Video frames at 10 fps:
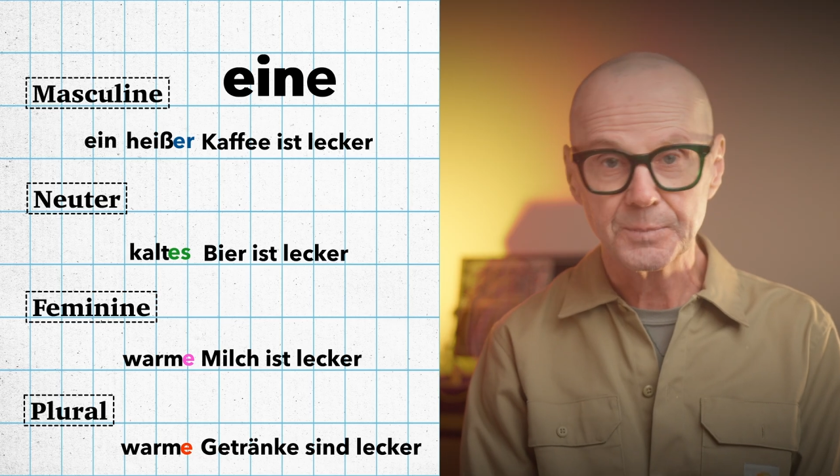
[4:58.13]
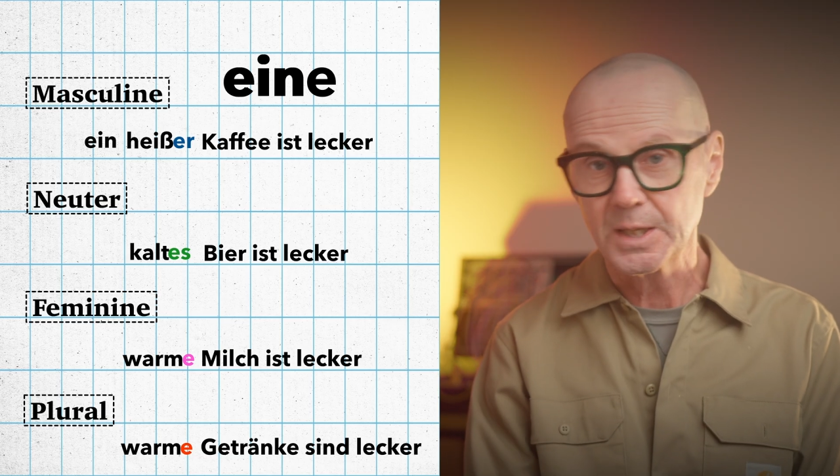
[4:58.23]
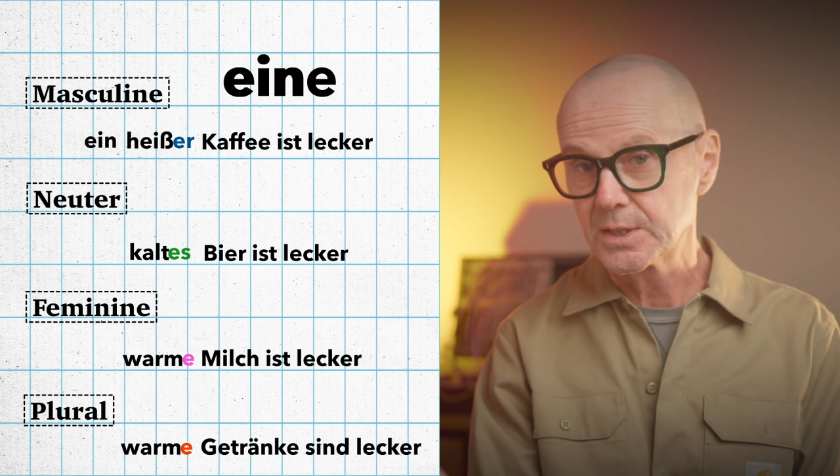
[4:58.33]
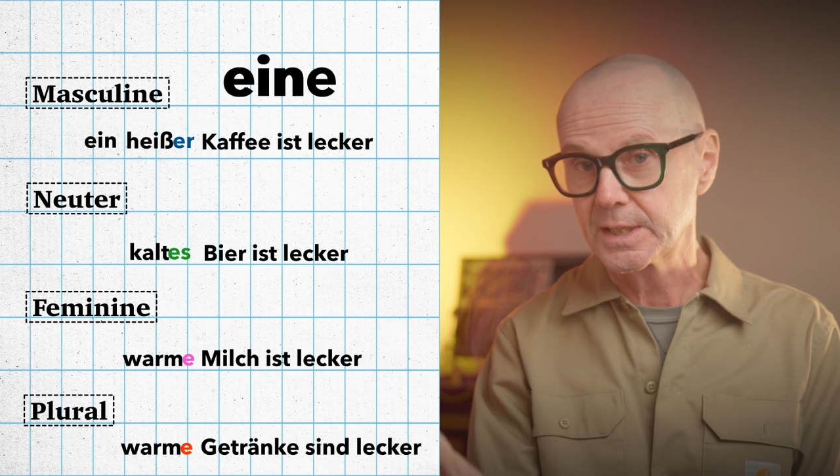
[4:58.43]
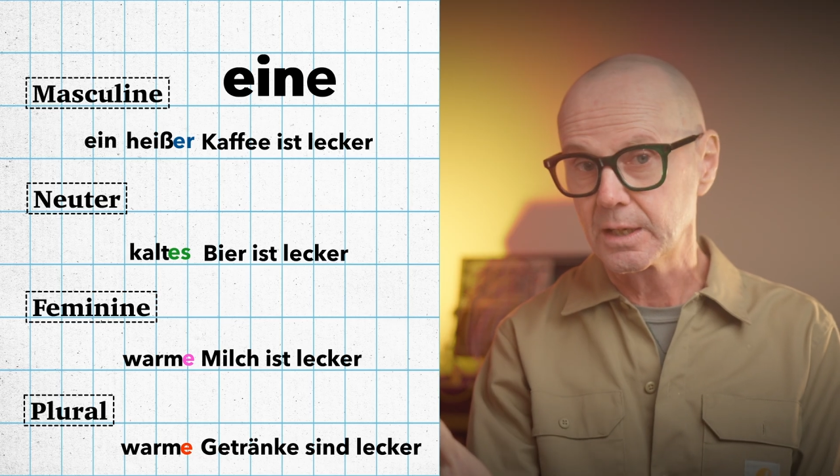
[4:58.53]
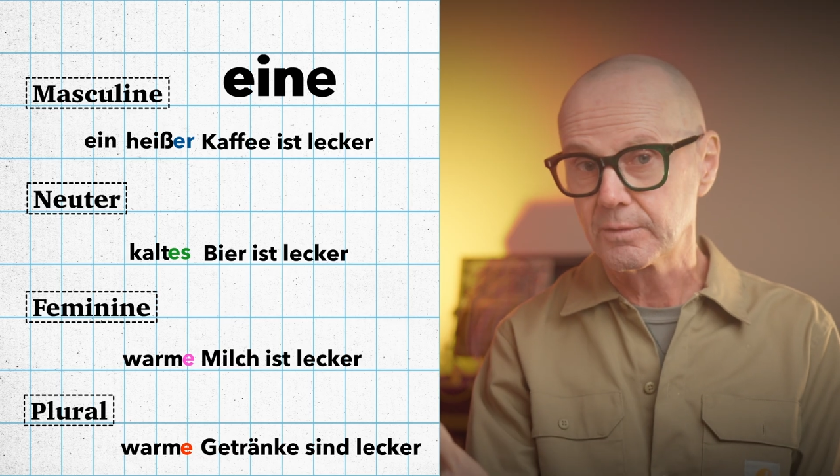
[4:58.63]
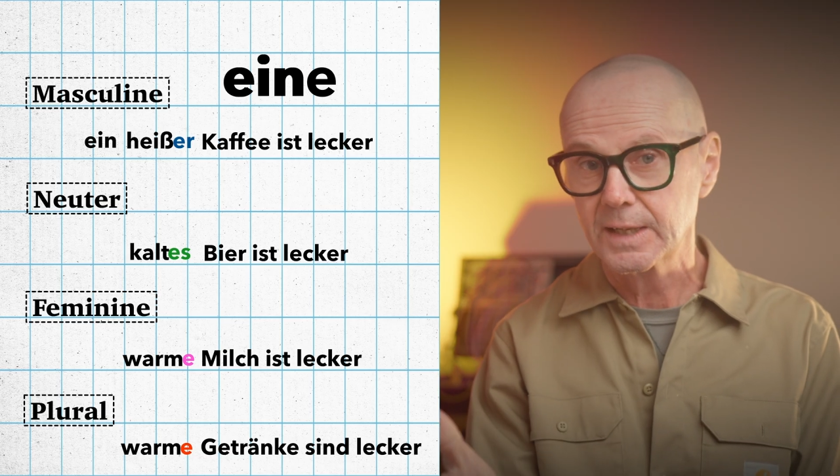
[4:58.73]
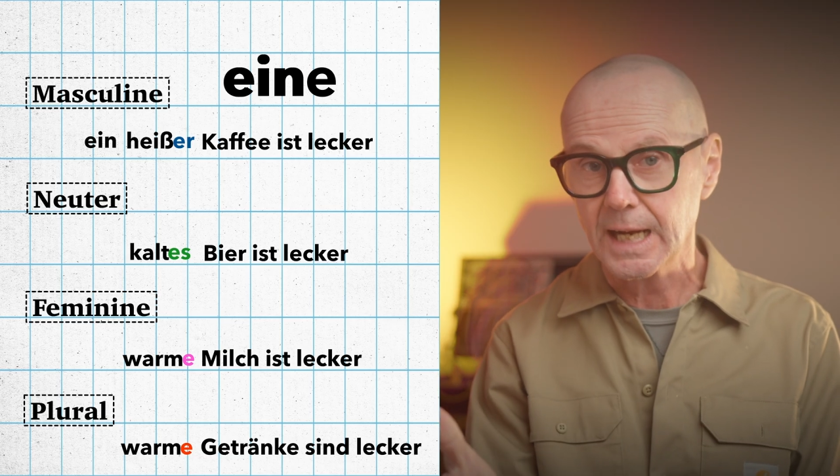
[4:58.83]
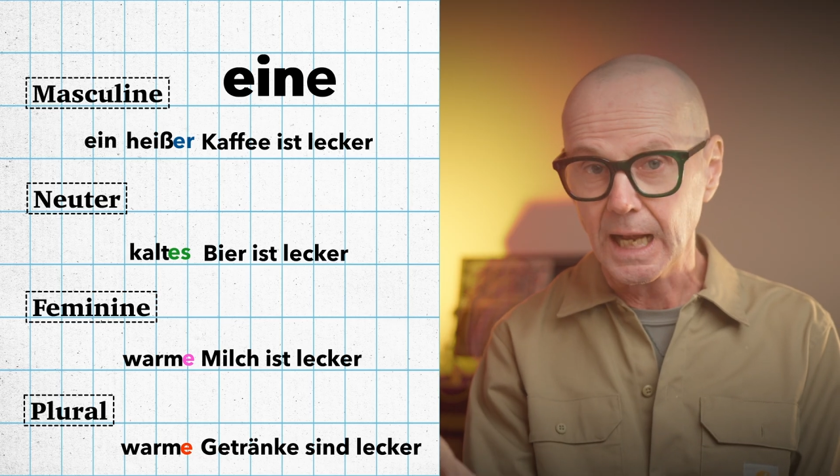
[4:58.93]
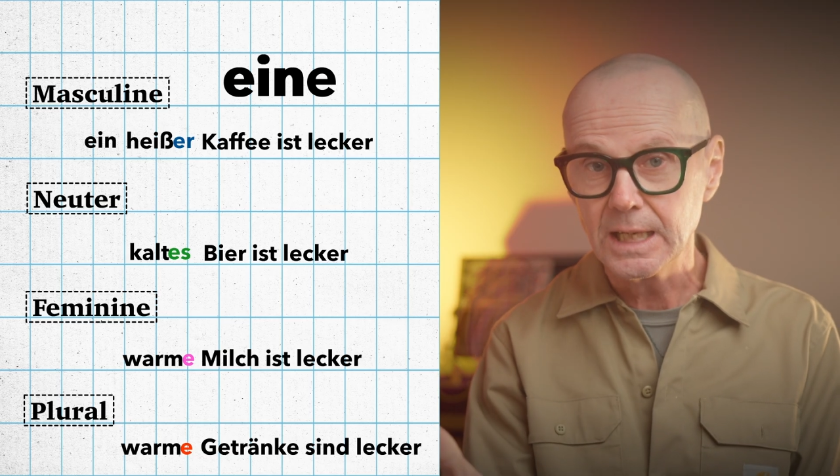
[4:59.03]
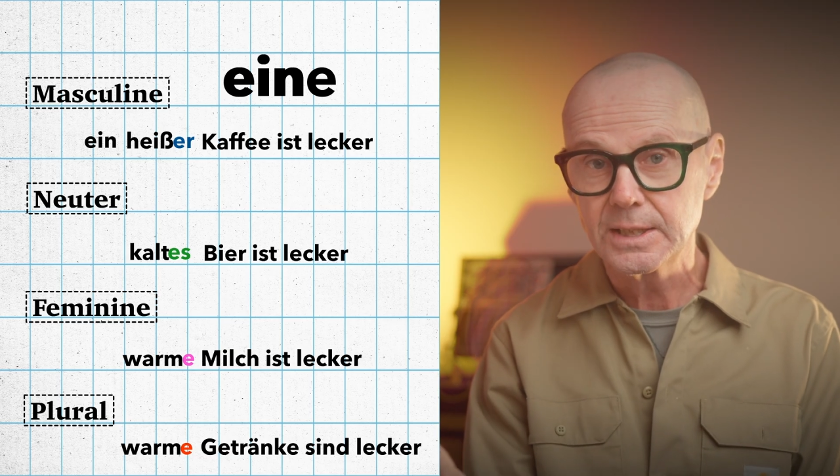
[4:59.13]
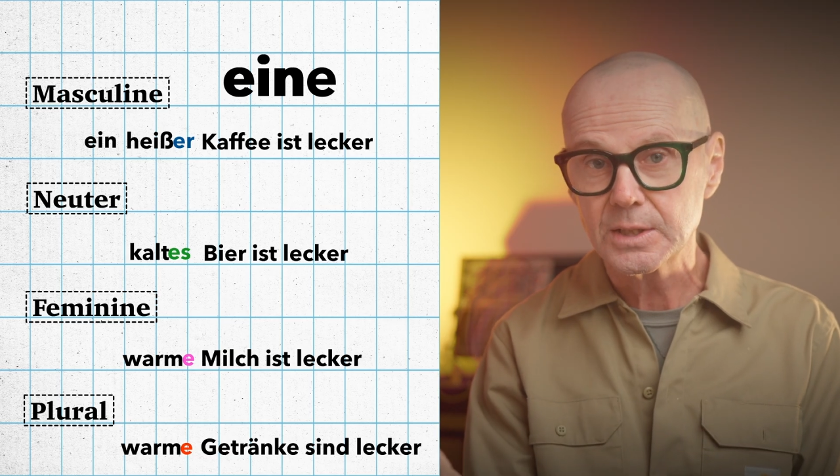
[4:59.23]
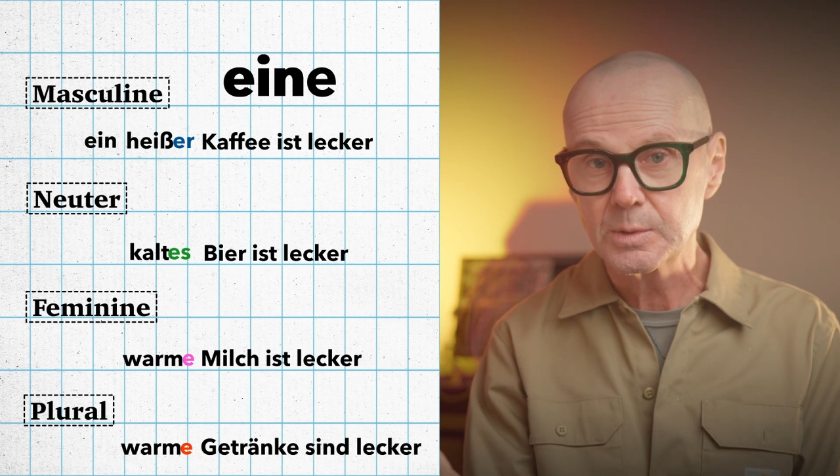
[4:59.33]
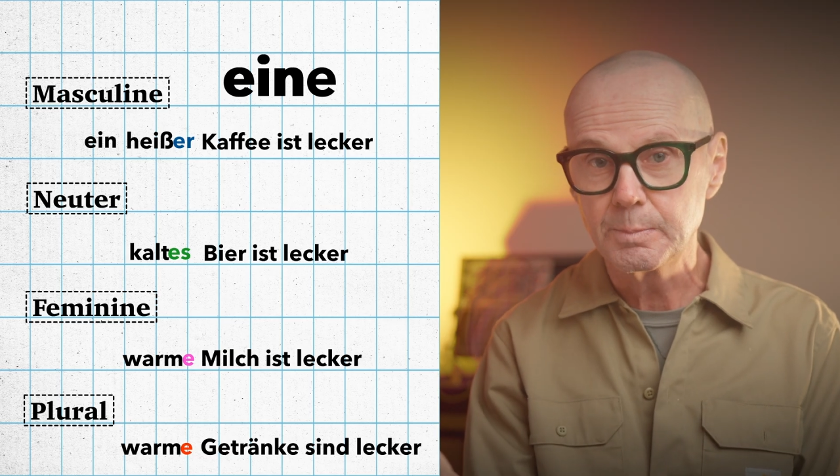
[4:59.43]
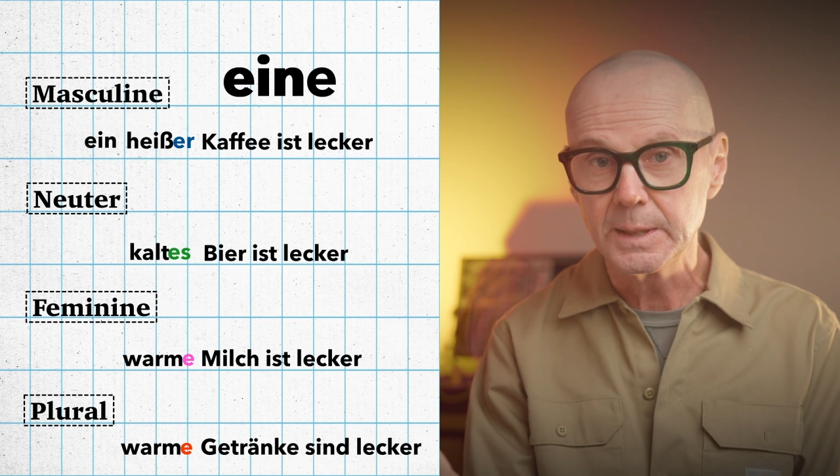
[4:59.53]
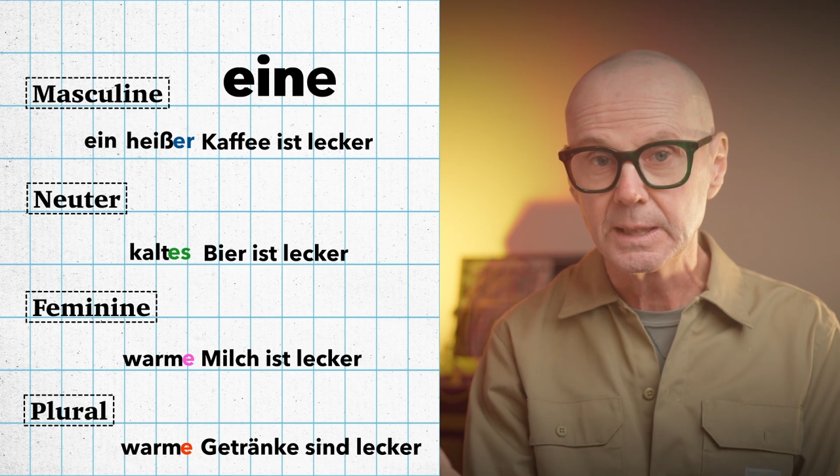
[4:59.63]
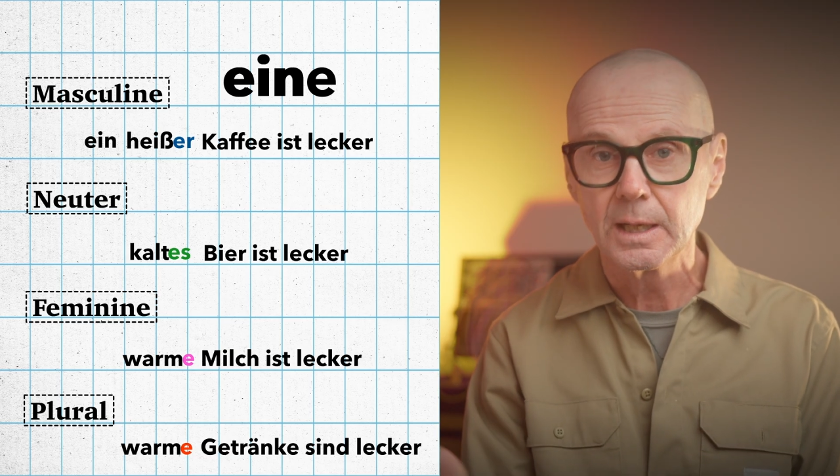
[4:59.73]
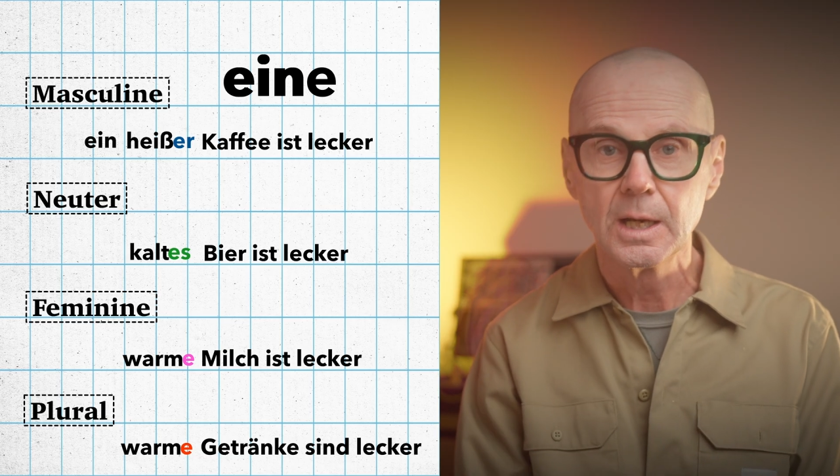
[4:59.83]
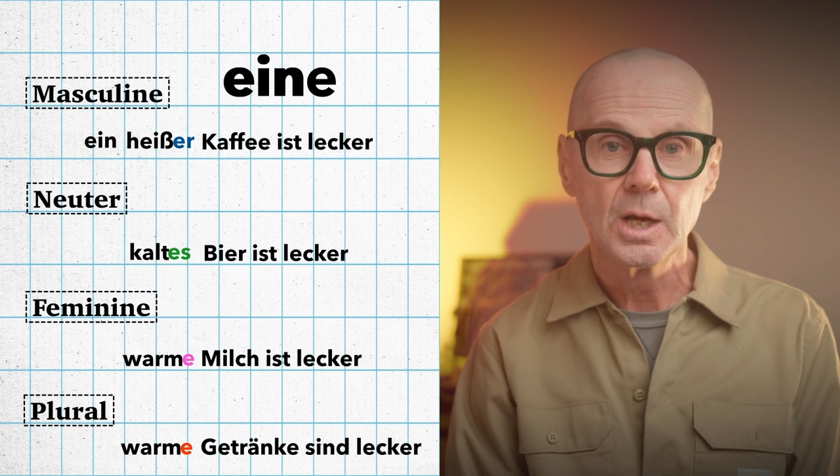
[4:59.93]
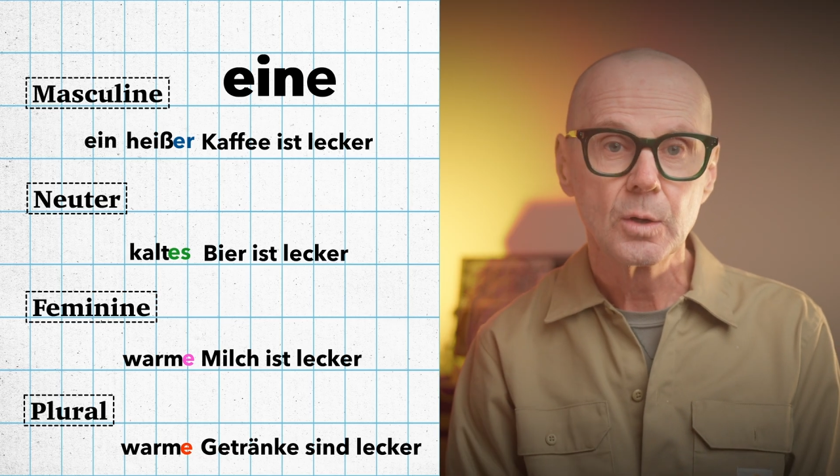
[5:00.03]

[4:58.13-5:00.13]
Instead of kaltes Bier,